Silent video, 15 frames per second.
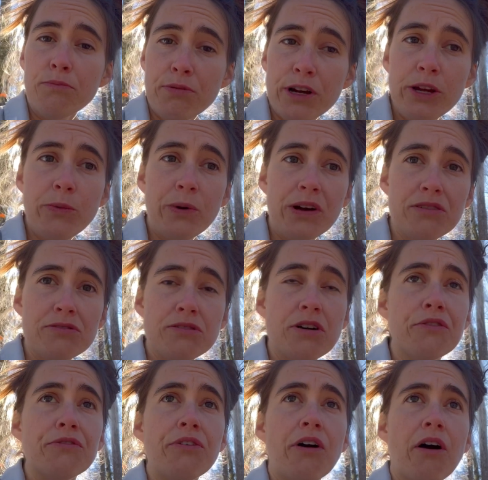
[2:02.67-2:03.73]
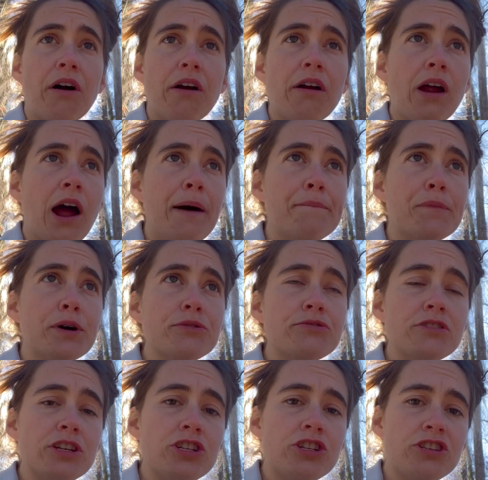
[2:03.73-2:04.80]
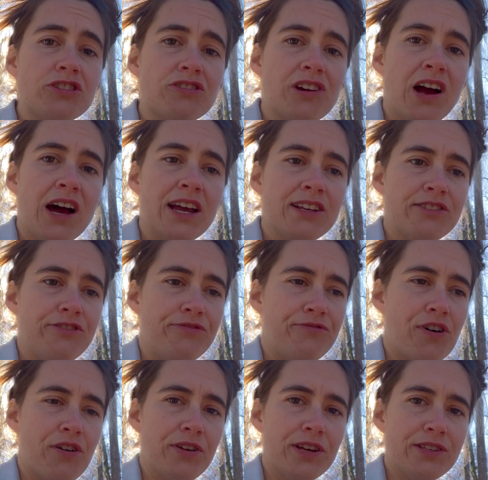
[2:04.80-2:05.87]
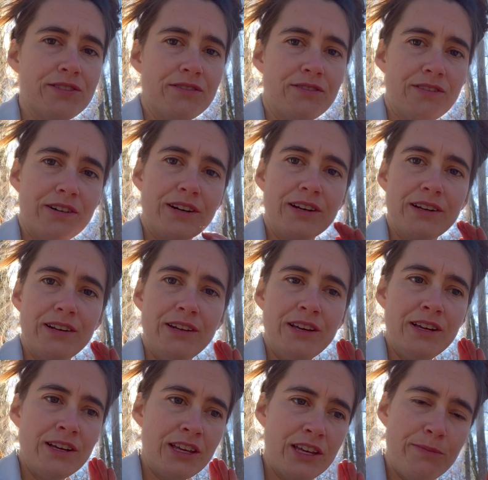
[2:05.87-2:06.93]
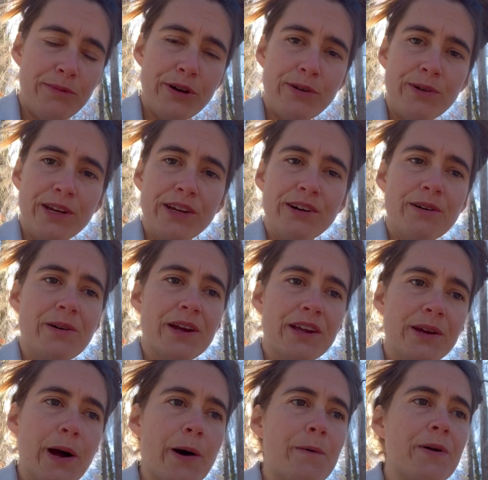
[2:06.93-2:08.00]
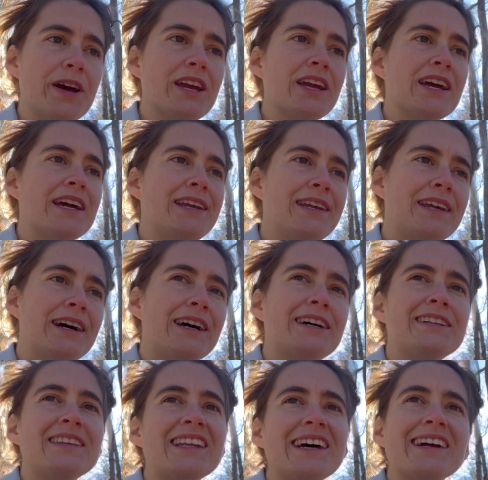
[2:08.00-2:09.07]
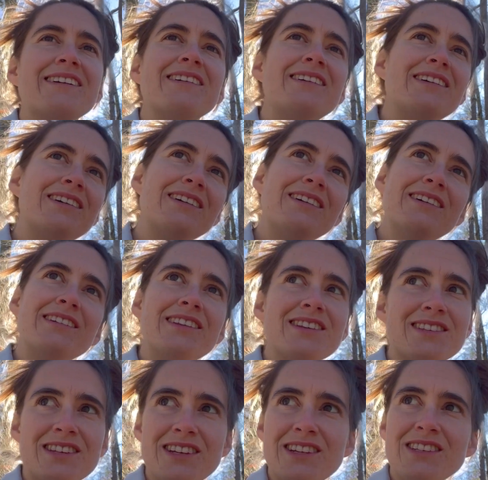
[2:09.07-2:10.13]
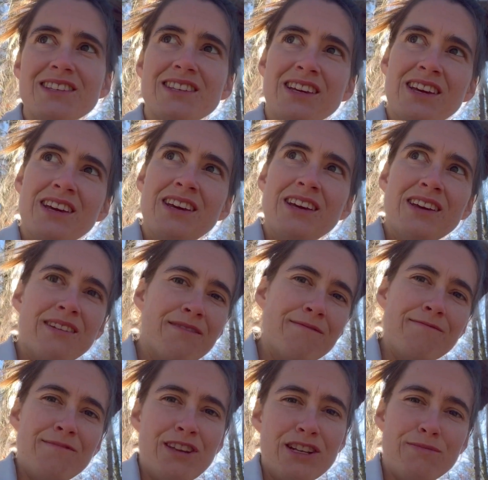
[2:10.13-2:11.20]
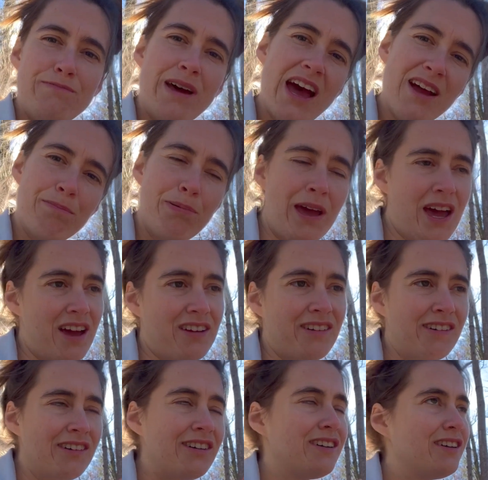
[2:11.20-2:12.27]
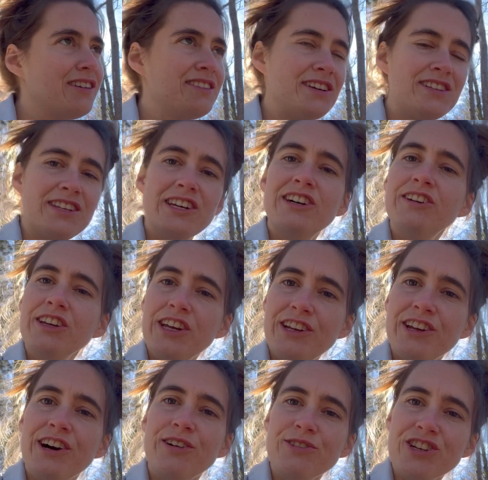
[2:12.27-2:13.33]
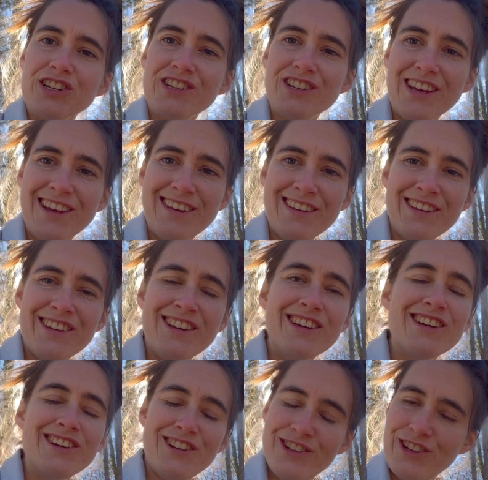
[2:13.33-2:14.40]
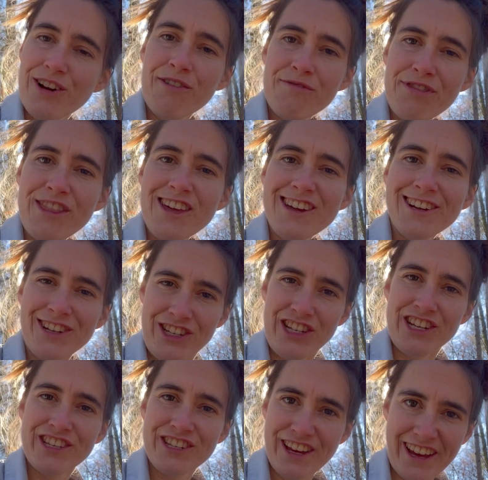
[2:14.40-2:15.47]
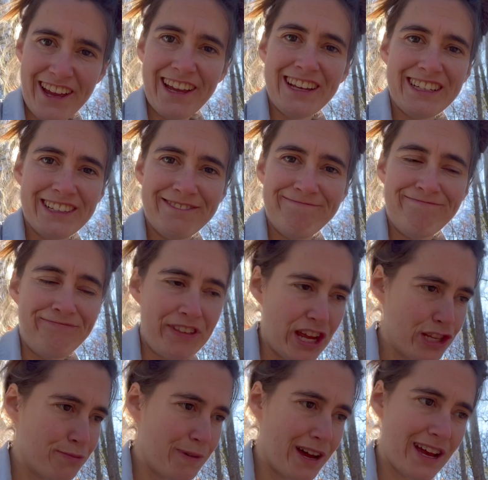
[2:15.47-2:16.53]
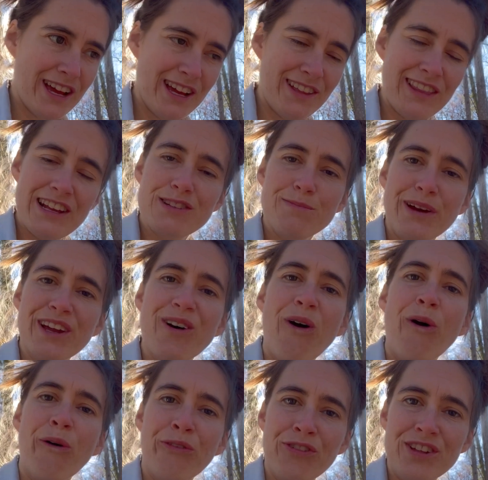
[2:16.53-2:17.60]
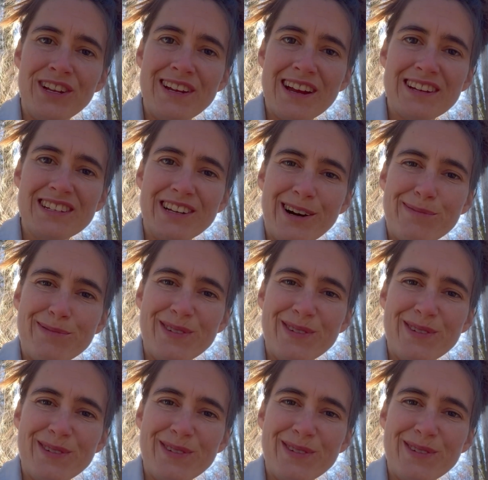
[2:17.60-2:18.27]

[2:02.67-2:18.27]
pretty well so far. I'm mostly just trying to focus on keep going, and not like, oh, this backpack, oh, this hill, just don't think, just hike. That's my goal for the next couple